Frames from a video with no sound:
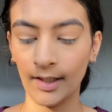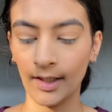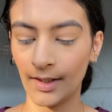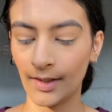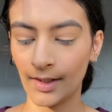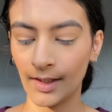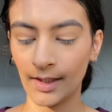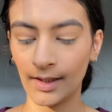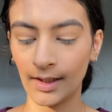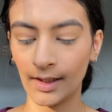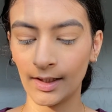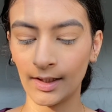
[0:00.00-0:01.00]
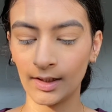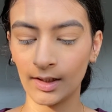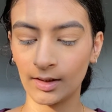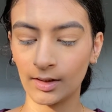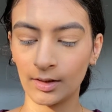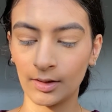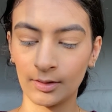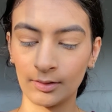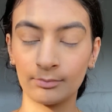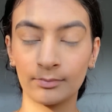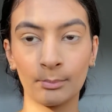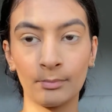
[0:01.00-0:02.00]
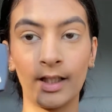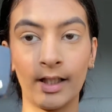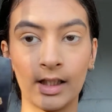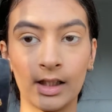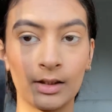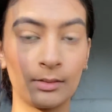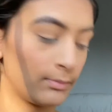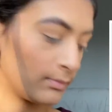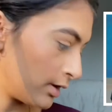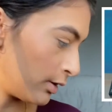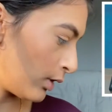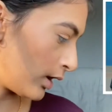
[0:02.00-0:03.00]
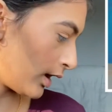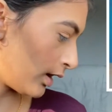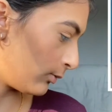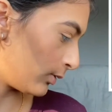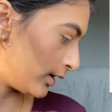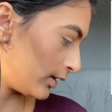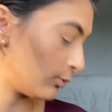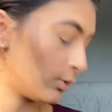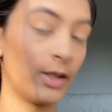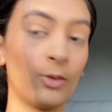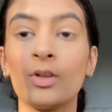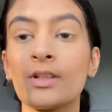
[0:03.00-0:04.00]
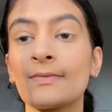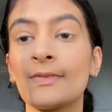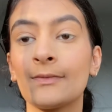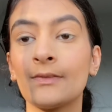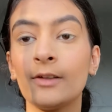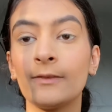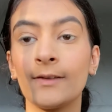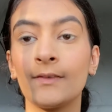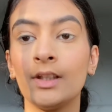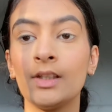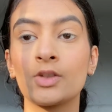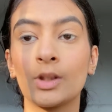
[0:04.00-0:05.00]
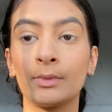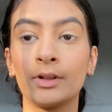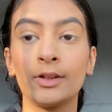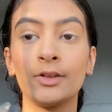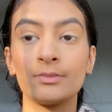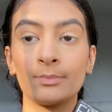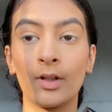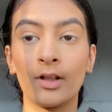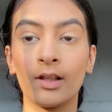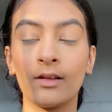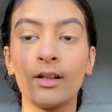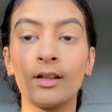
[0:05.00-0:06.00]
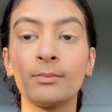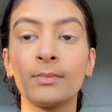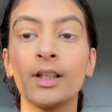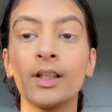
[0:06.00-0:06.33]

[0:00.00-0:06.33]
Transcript: And then the Lancome. The one that won, it was 50-50. So I'm gonna use both of them.